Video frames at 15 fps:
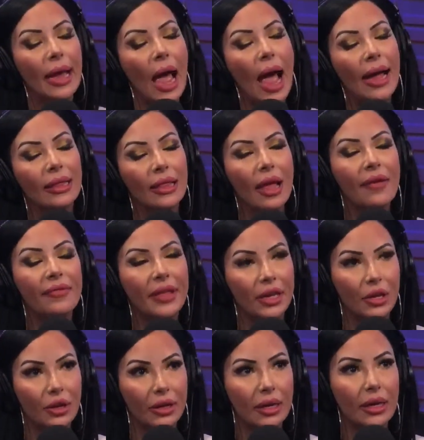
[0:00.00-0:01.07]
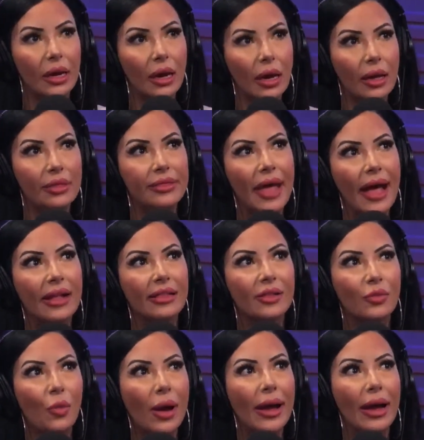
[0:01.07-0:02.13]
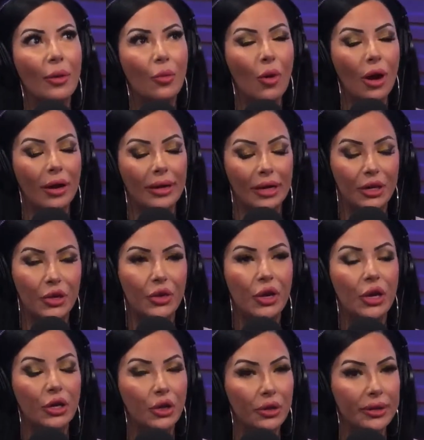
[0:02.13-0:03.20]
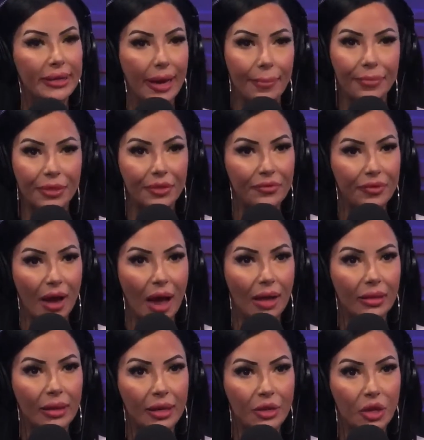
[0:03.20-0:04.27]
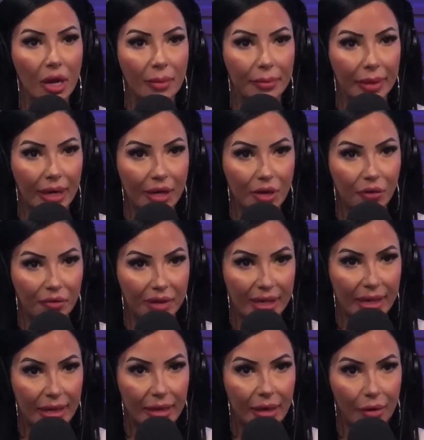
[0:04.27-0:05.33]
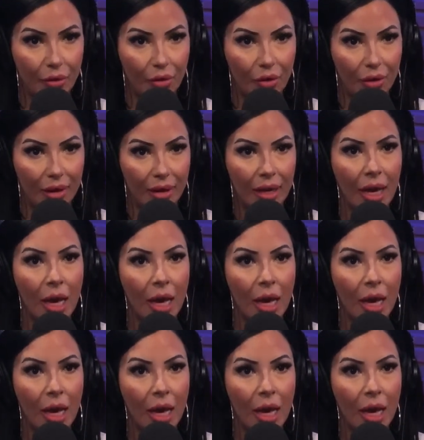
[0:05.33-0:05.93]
I love that you. That's why I wanted you hear your depth of knowledge, and because you've seen it all.